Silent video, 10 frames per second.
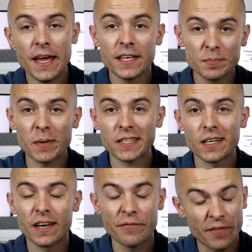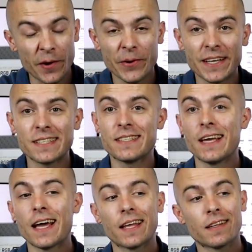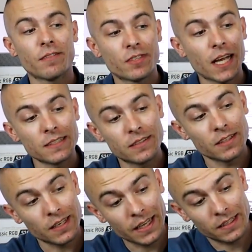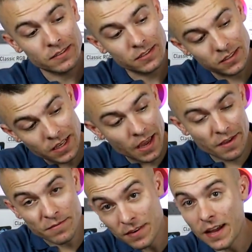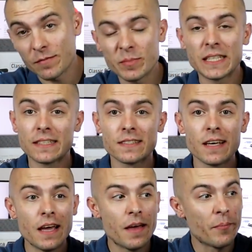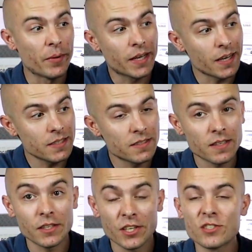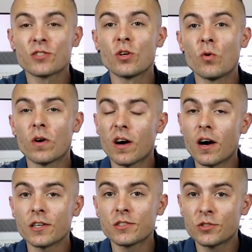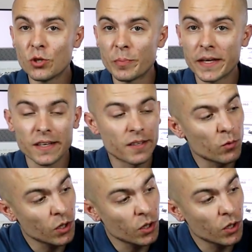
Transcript: It's practically very easy and I've done it in let's say 5 minutes because there's no hard tubing.